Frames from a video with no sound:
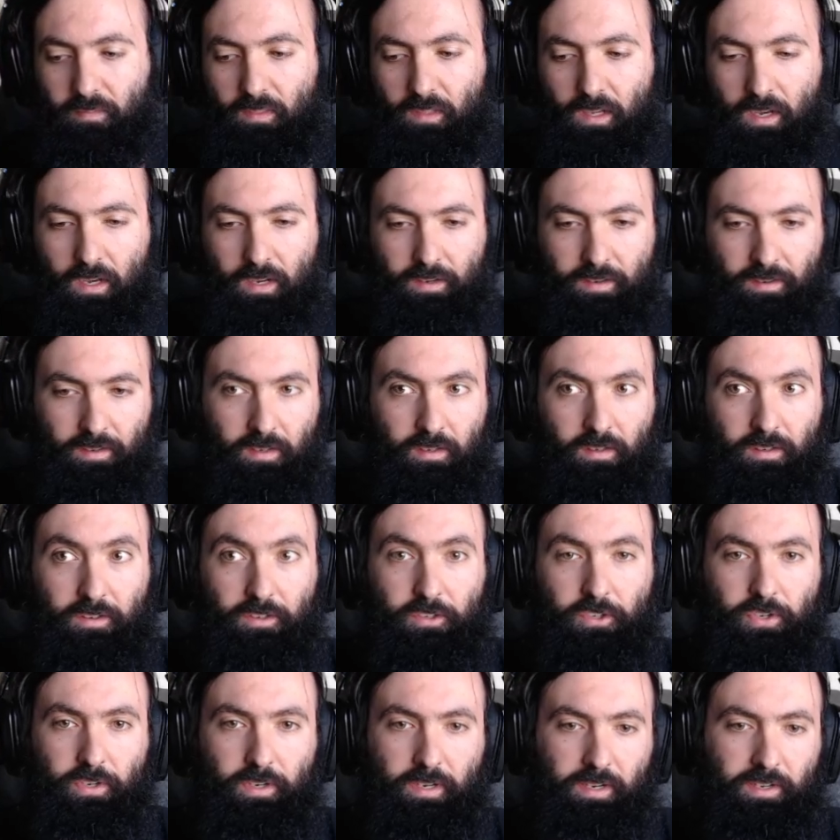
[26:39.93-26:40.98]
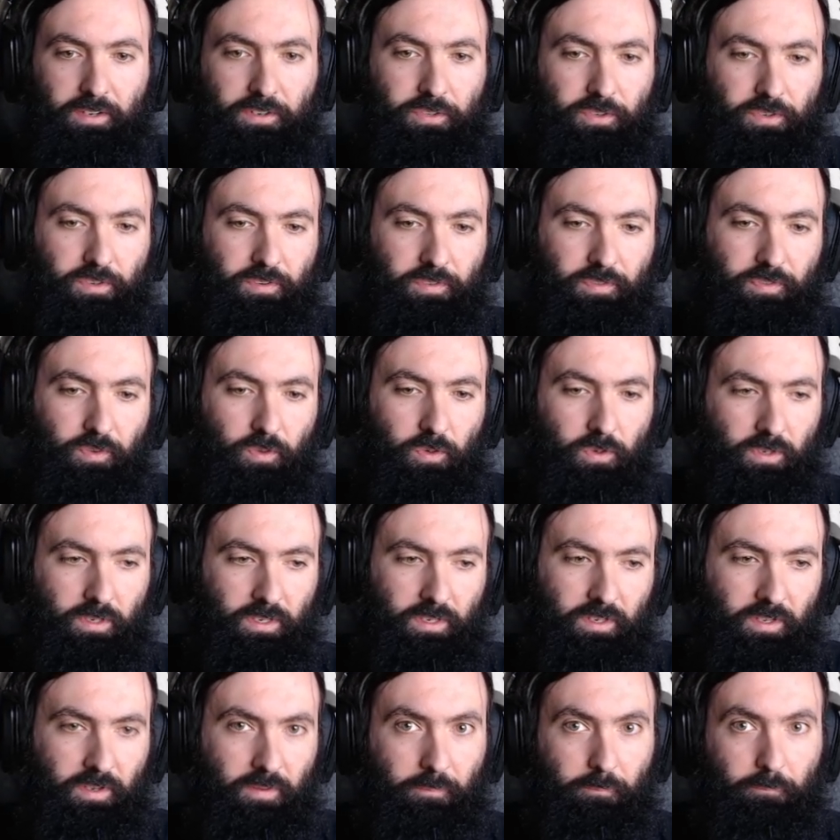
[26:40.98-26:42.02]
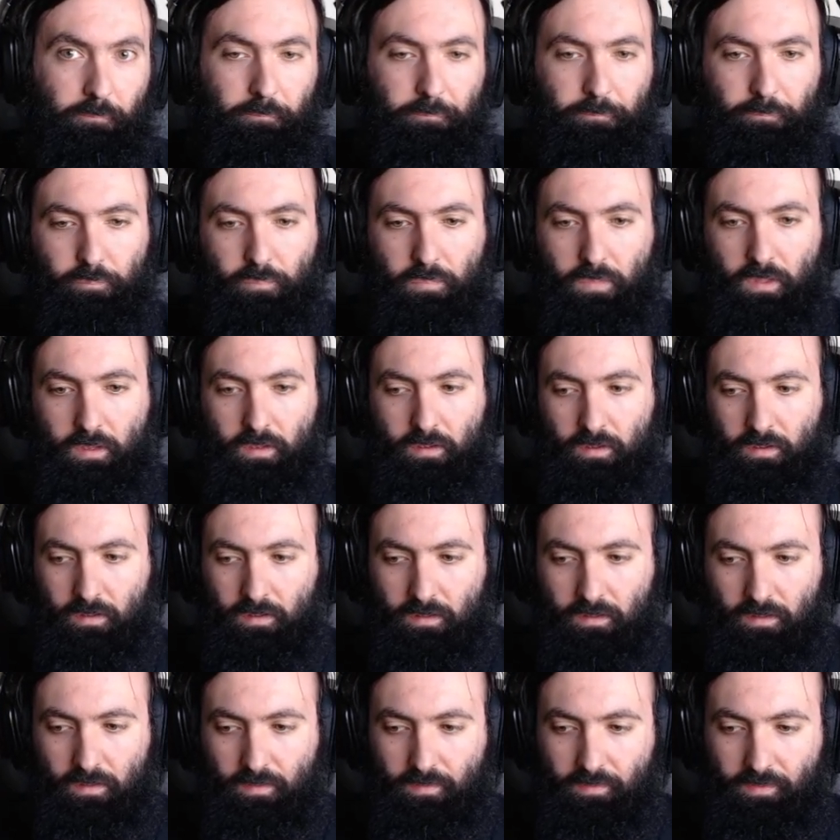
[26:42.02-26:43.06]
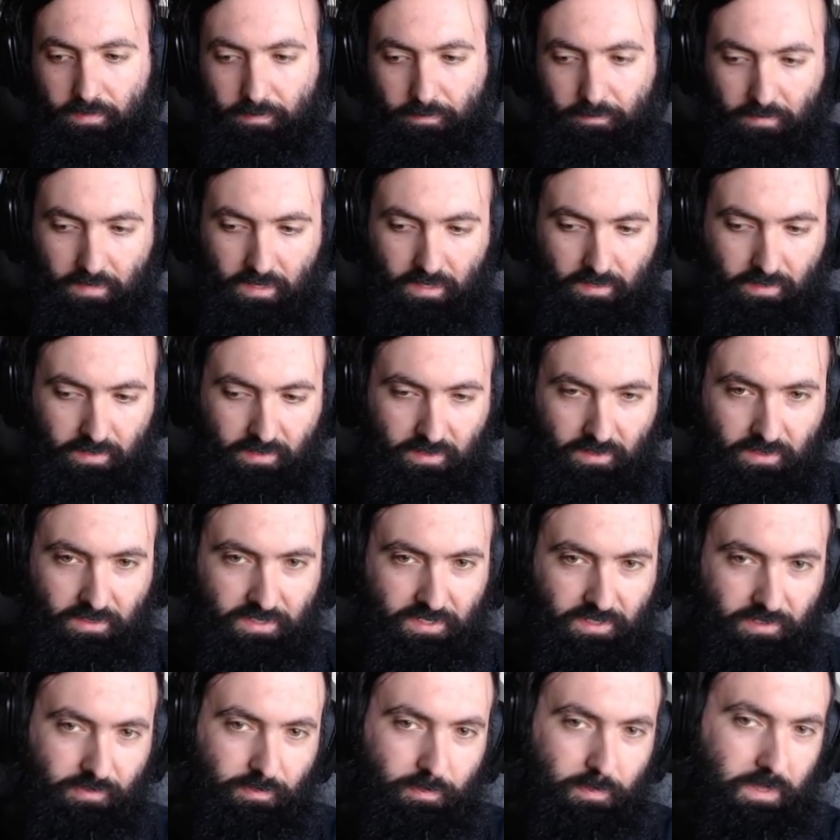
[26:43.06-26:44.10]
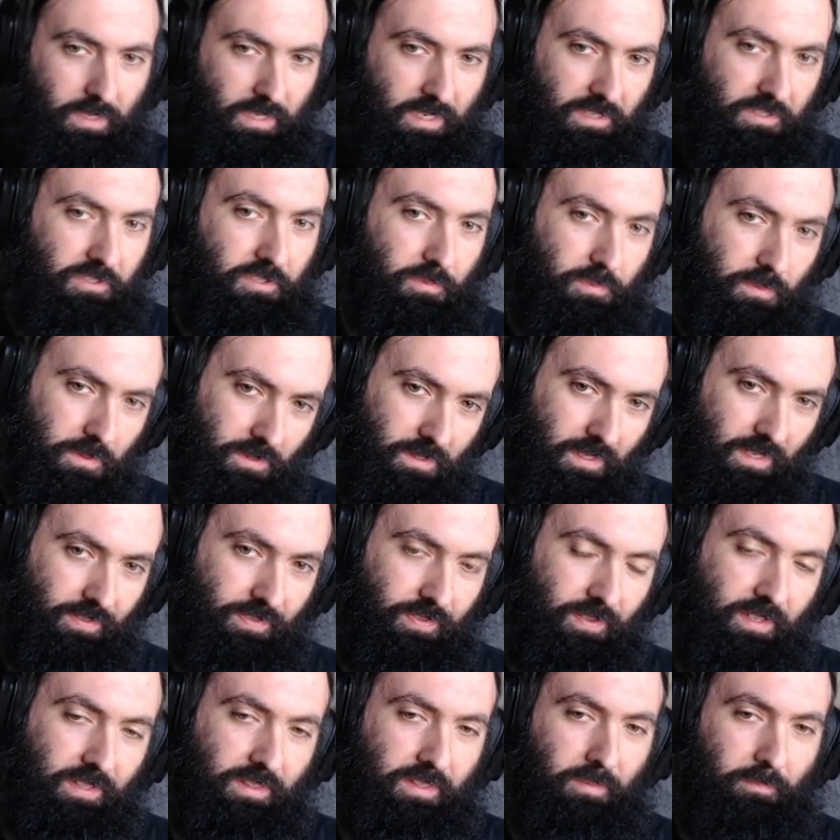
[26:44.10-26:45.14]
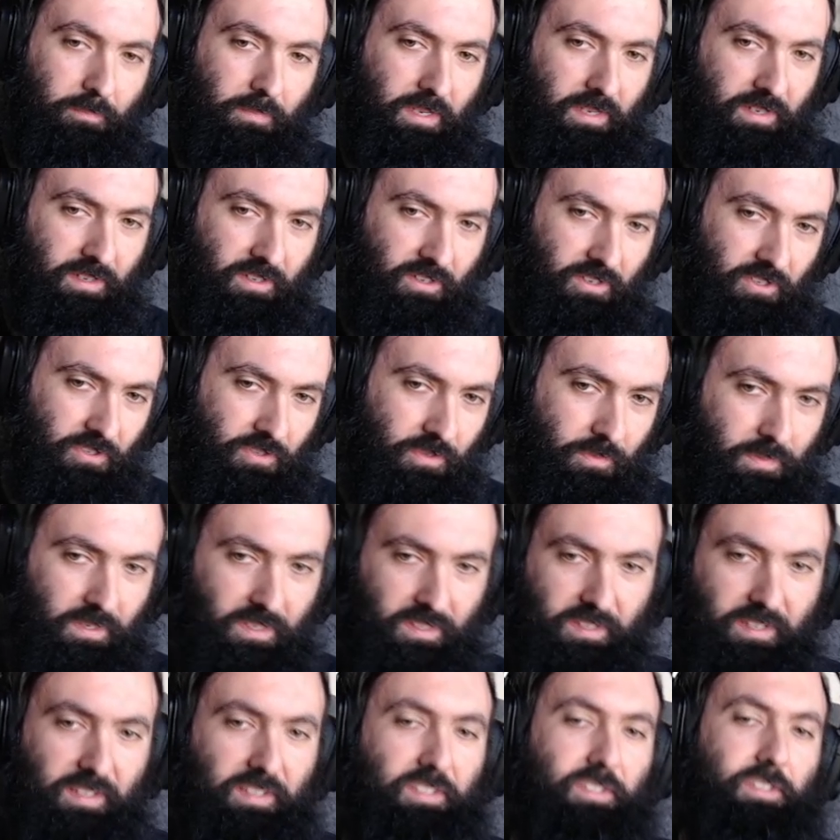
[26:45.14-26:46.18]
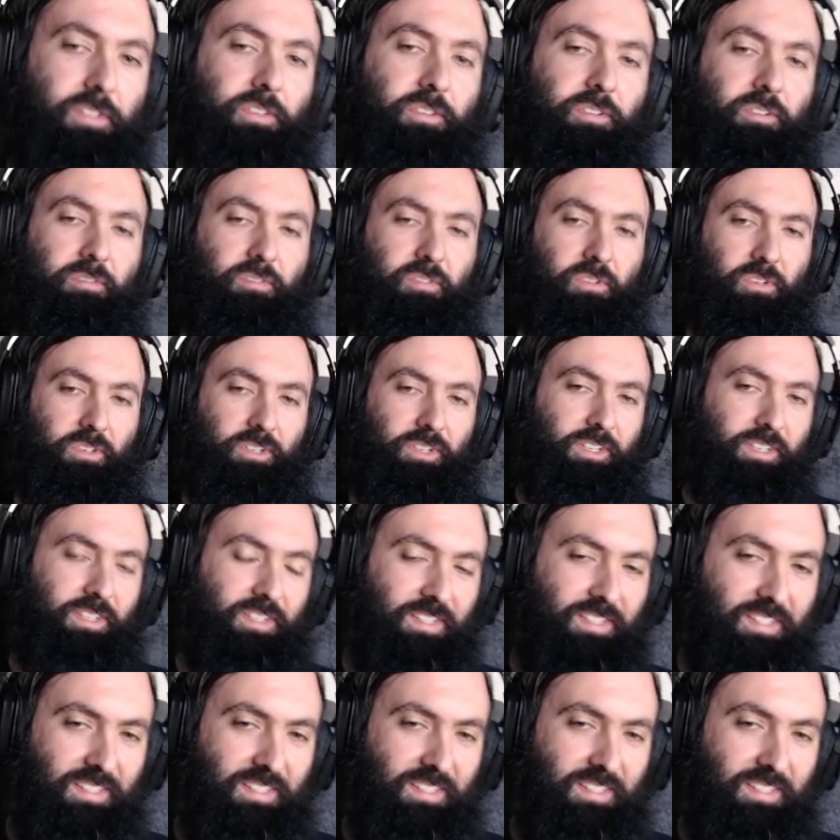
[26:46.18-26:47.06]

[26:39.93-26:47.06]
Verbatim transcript: I need to try to avoid meteors if possible. I think the meteors would be nice to avoid.